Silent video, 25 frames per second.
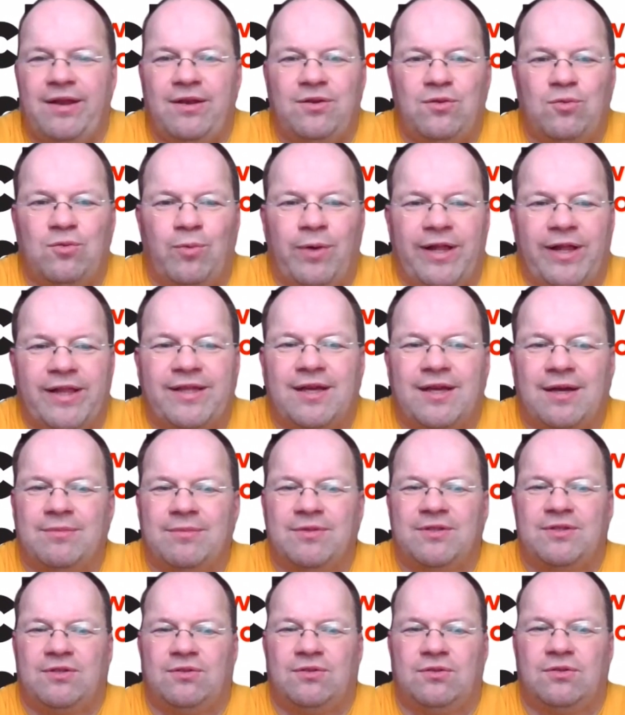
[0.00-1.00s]
and
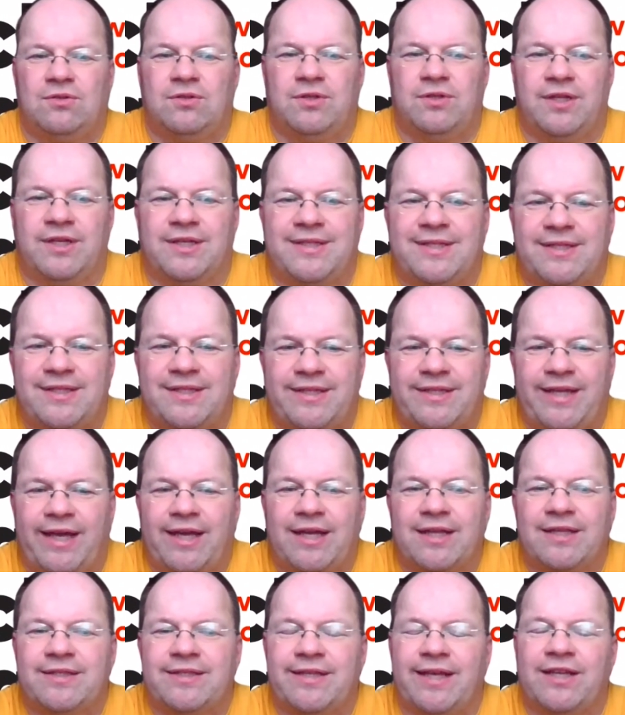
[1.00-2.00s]
welcome to the
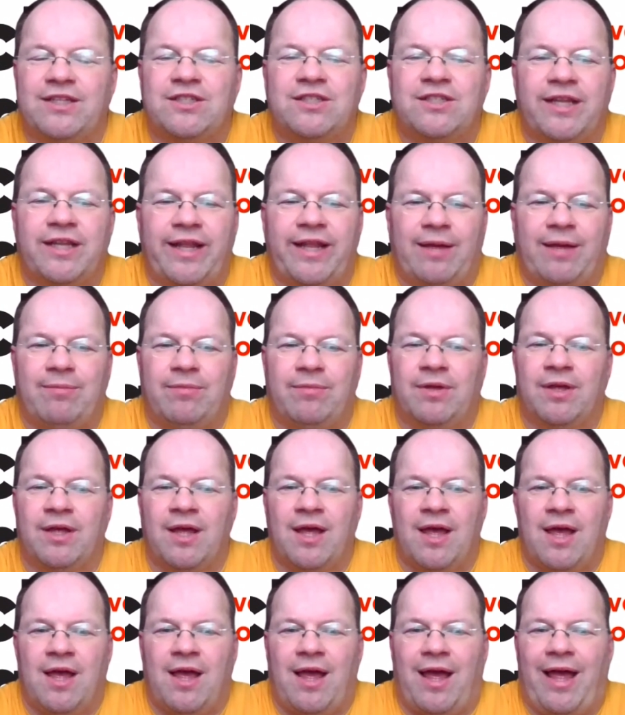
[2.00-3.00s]
second session that I'm
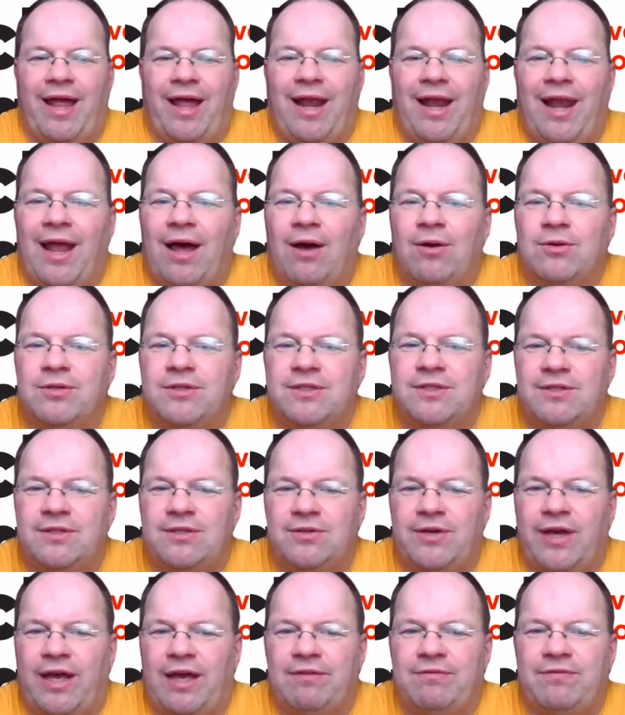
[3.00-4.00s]
allowed
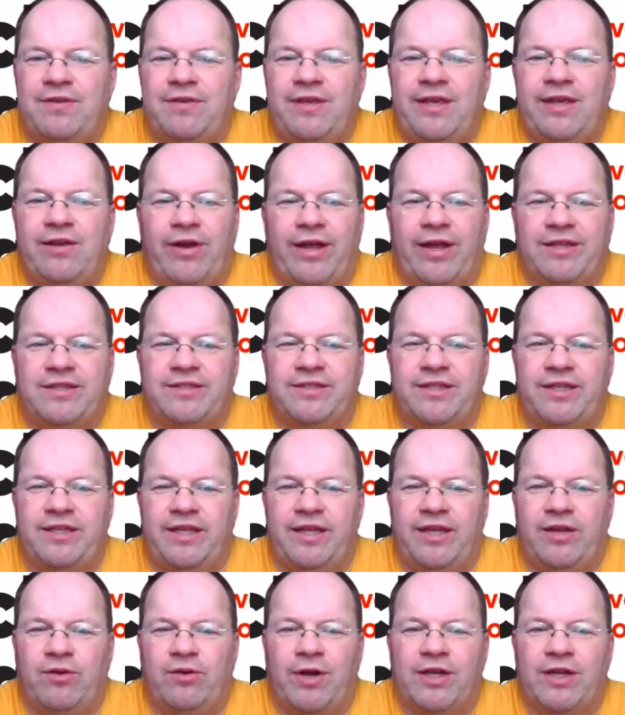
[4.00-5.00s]
to have here at
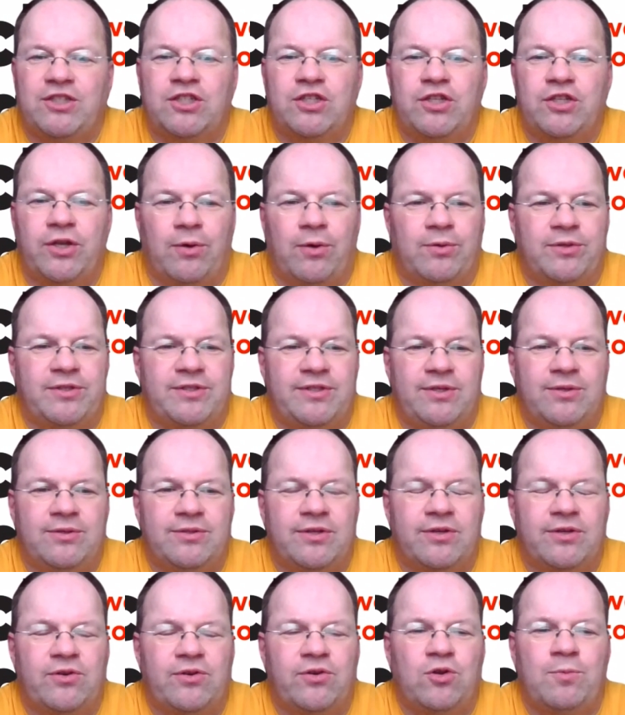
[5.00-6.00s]
the Russian Nodes
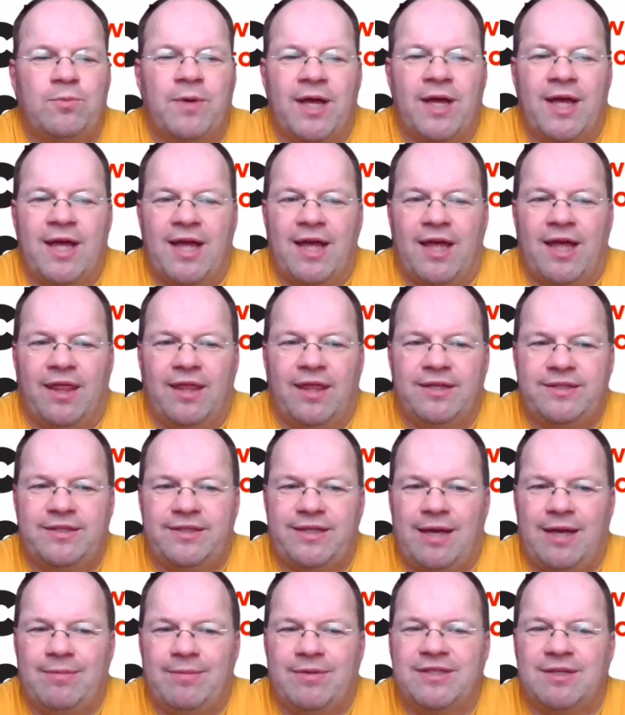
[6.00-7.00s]
user group. This
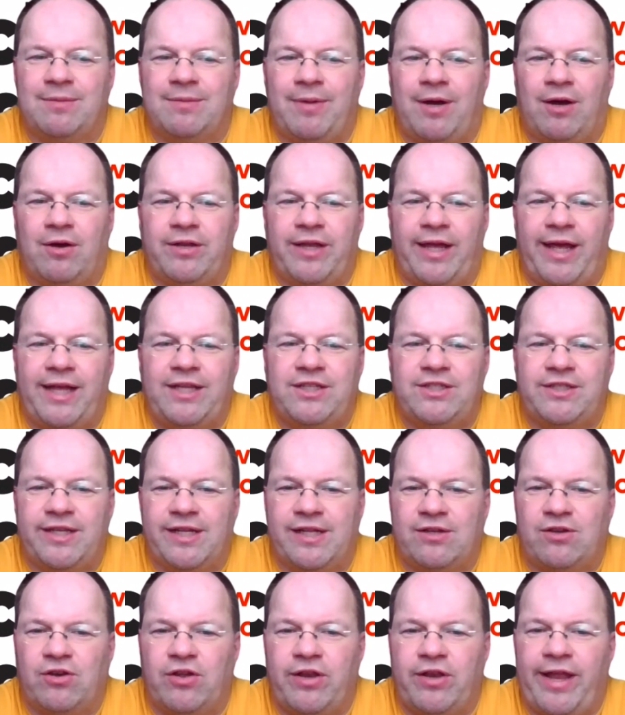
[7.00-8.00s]
time it's about
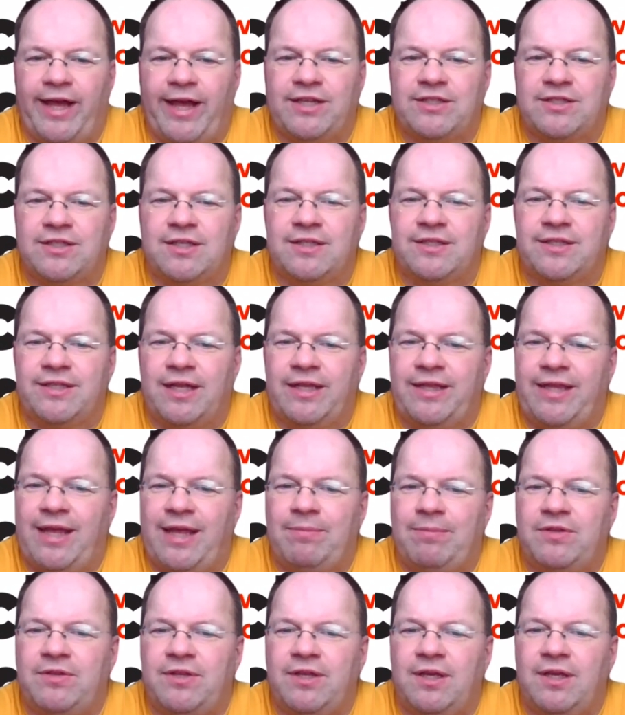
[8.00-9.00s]
HCL connections,
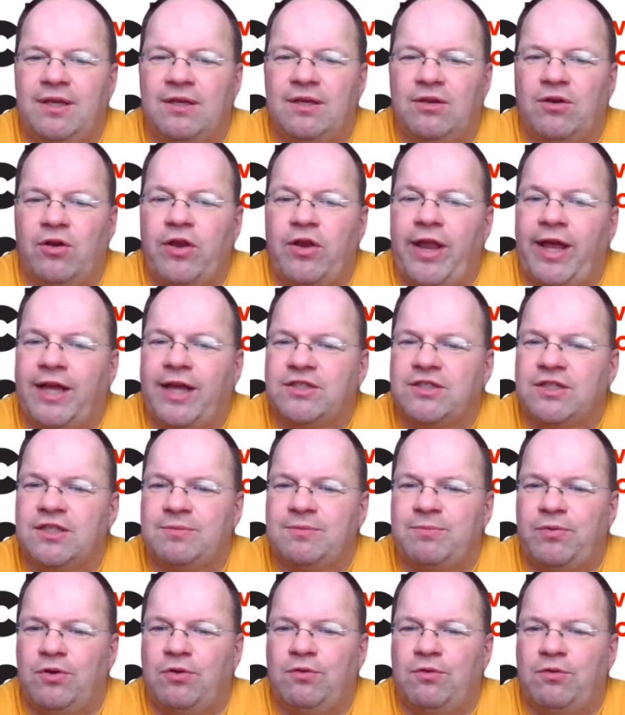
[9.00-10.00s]
adapting
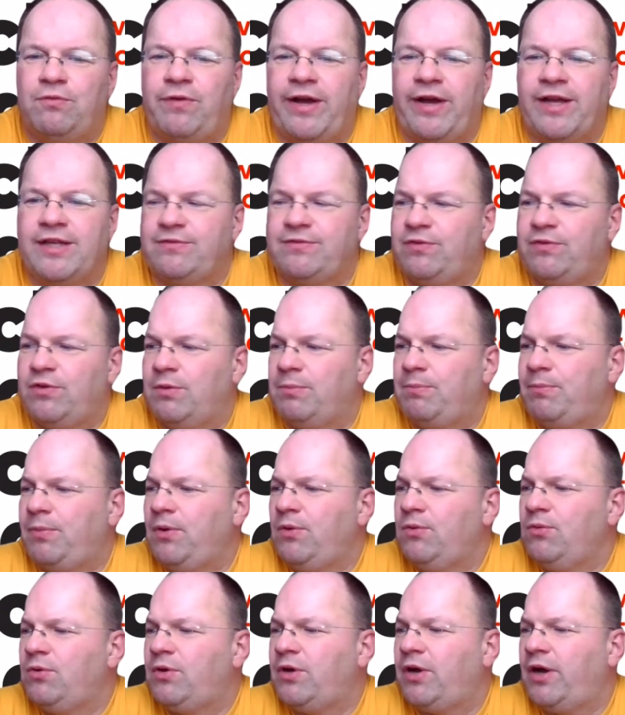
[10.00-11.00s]
connections profiles for
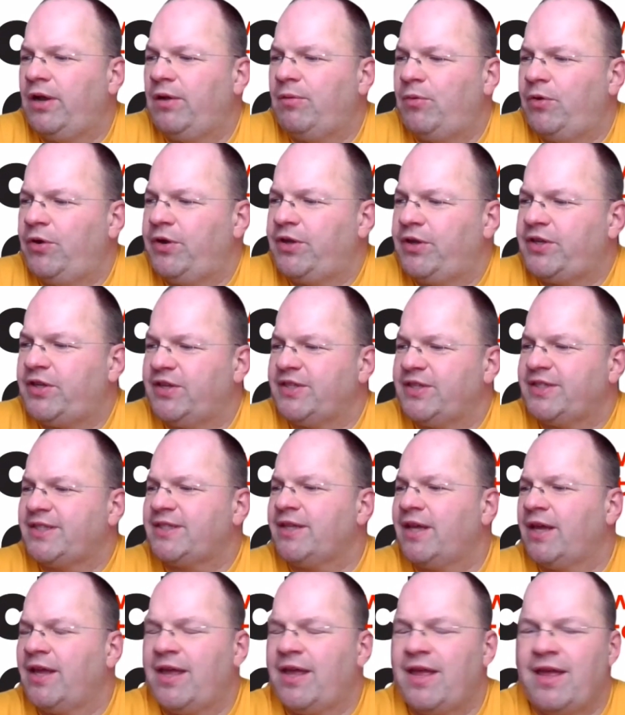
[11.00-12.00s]
blue-collar
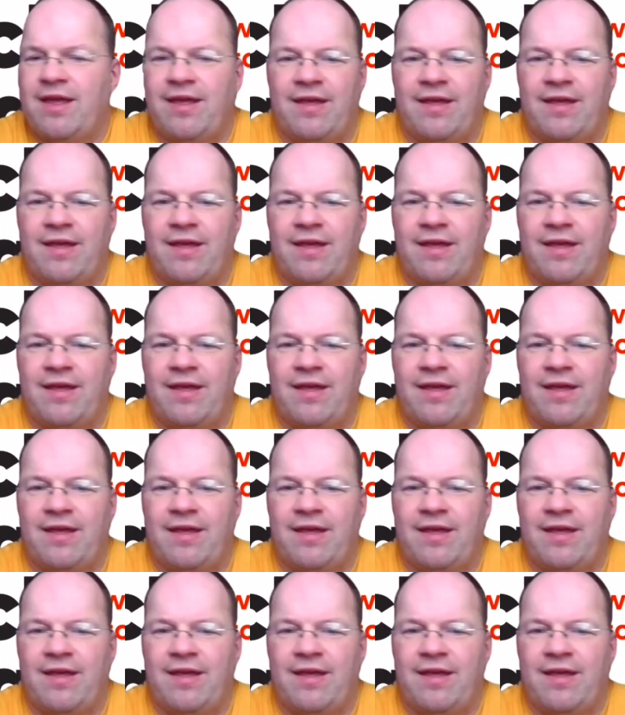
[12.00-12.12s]
workers.